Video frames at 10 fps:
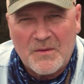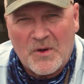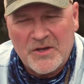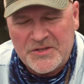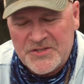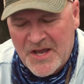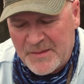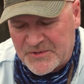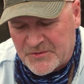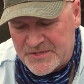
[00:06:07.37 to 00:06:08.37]
While hook
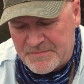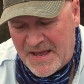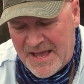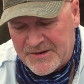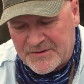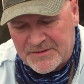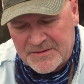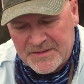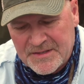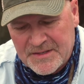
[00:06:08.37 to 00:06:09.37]
geometries matter,
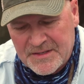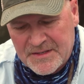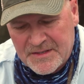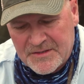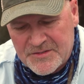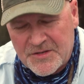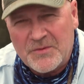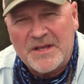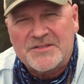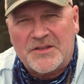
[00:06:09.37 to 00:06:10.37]
so
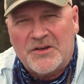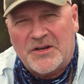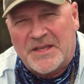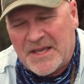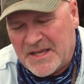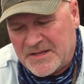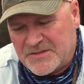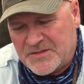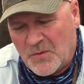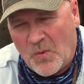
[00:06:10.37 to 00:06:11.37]
does the hook
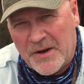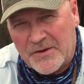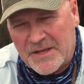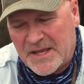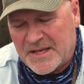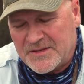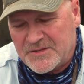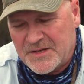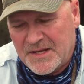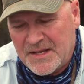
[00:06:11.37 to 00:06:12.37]
gauge, the wire
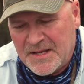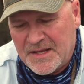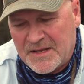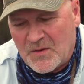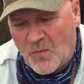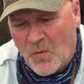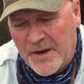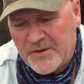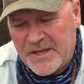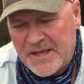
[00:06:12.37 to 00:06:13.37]
gauge.
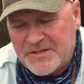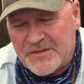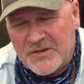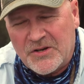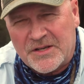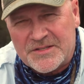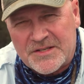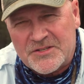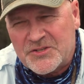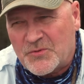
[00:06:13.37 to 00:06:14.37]
Wire gauge of the hook is
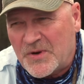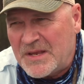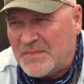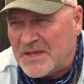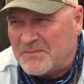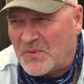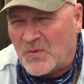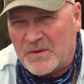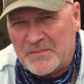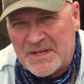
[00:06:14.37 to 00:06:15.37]
extremely
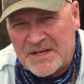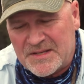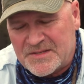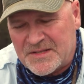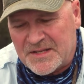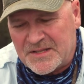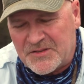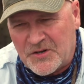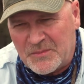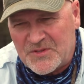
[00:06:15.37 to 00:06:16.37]
important because it
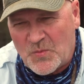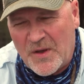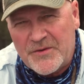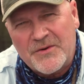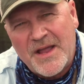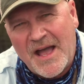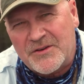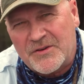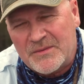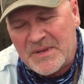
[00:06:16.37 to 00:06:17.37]
determines whether or not
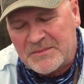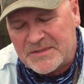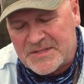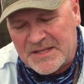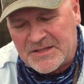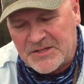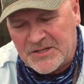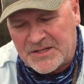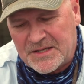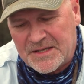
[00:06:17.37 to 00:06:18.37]
you're going to be able to set the
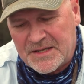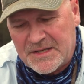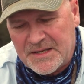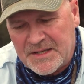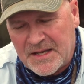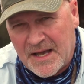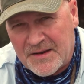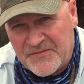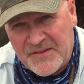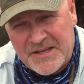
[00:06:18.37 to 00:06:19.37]
hook on a
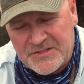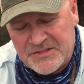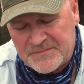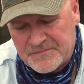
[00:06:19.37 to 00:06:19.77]
fish.